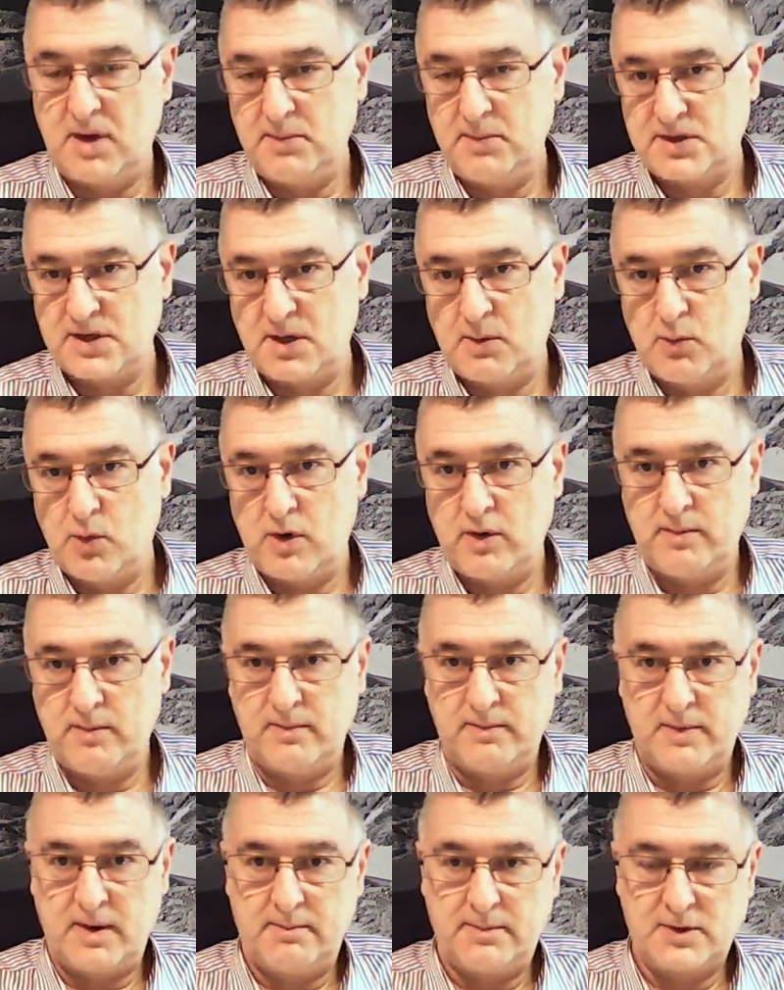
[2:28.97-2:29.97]
maybe
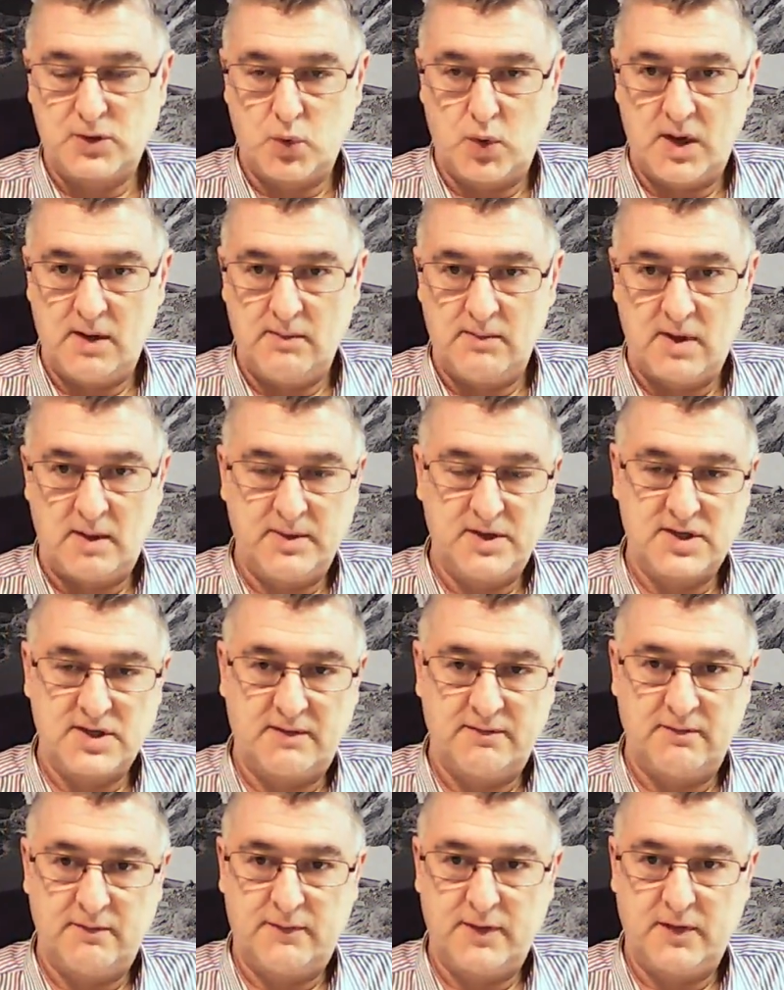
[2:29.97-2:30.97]
somewhere in between, maybe
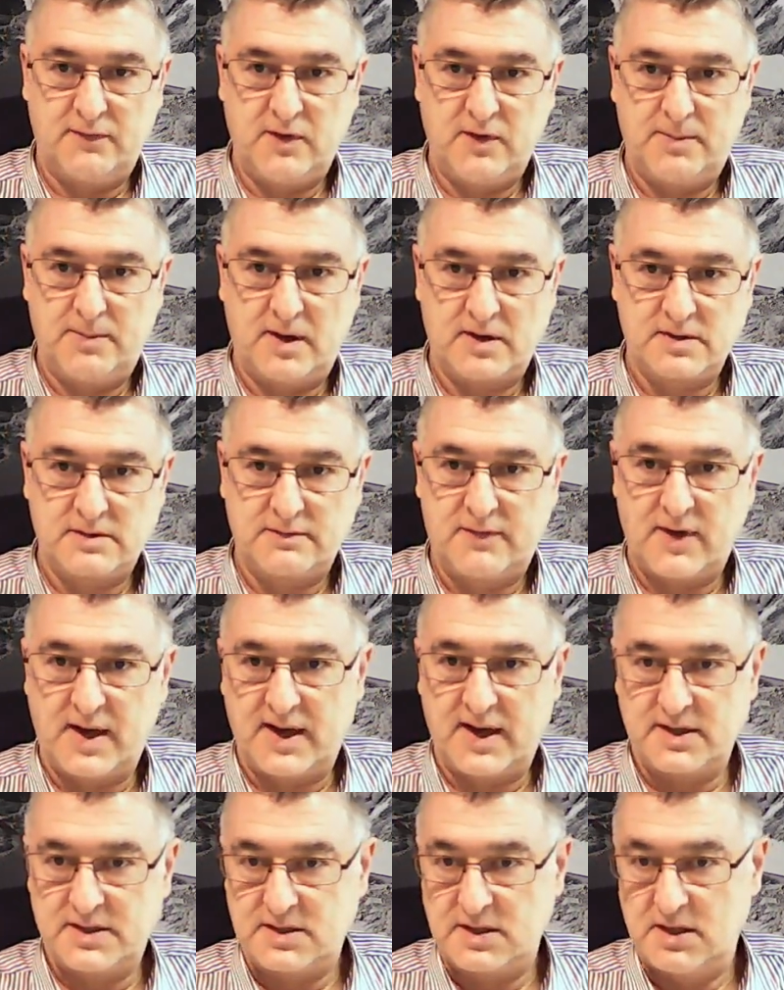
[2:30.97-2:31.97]
£750 plus
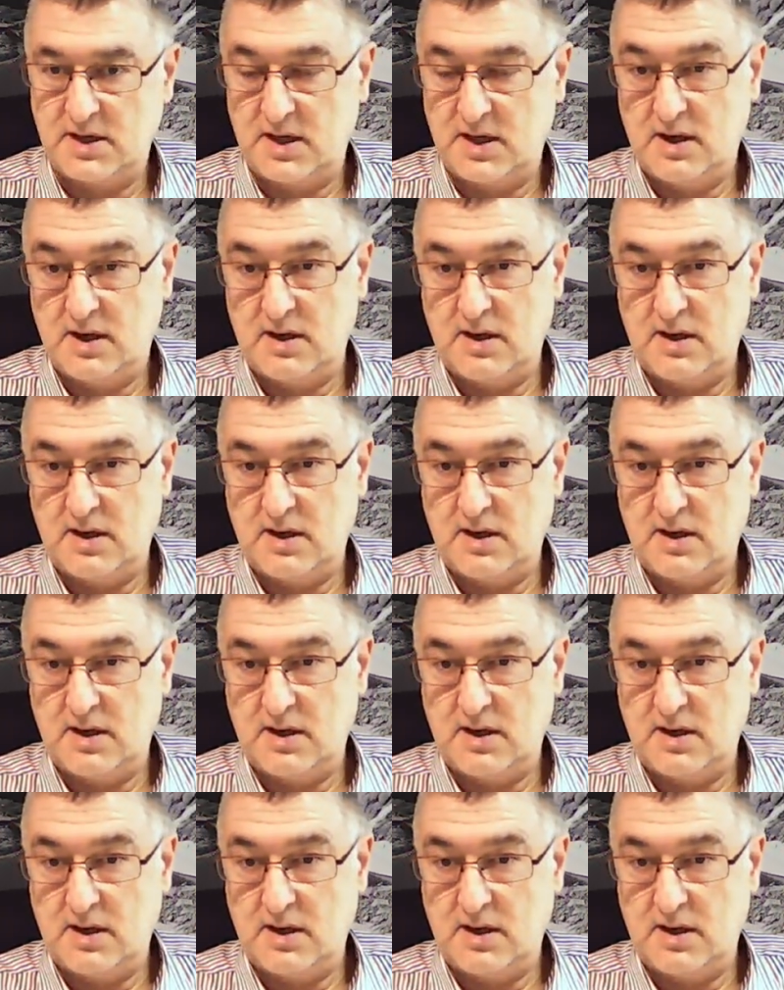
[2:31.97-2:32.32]
VAT,